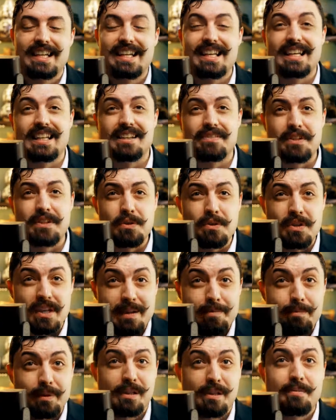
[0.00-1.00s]
And if you
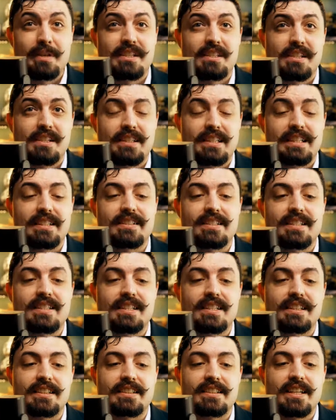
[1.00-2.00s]
implement on these
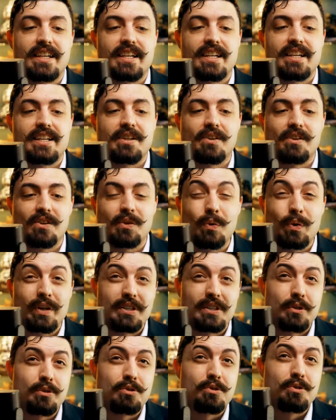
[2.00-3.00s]
things, you're going
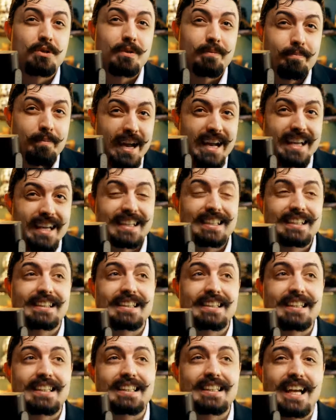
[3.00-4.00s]
to
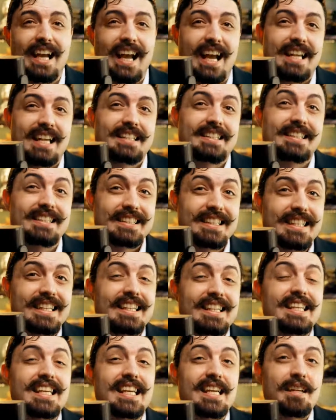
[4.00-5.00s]
dramatically
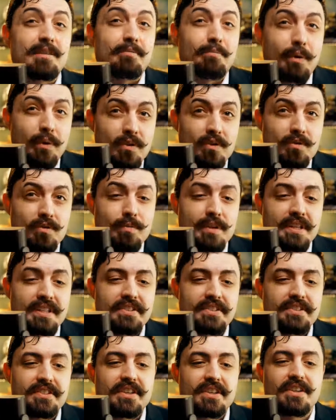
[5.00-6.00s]
see
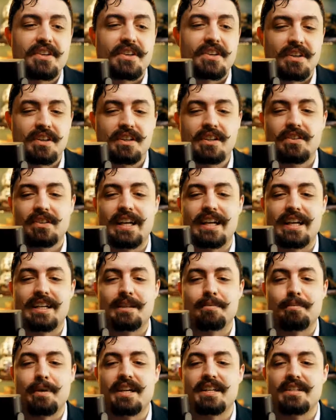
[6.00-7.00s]
improvements on your
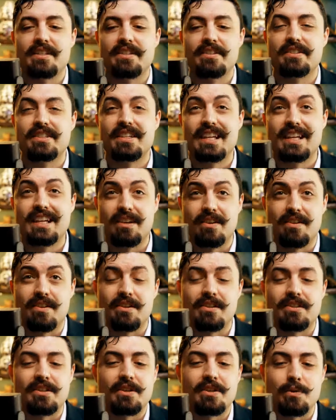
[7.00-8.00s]
landing pages and
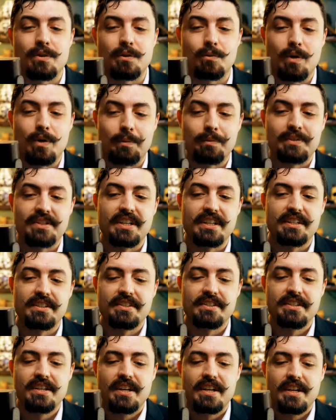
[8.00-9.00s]
on your
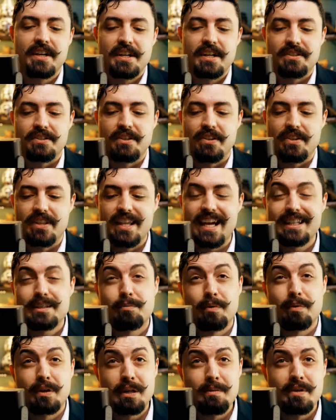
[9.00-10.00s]
websites. So that's
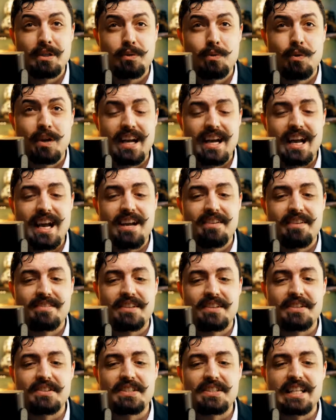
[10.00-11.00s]
pretty much what I have for
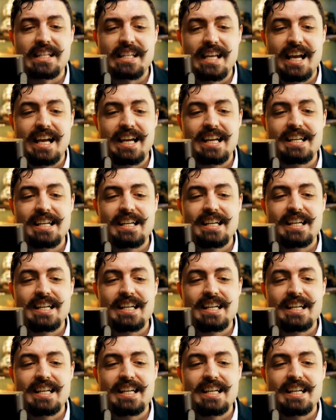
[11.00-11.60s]
you today.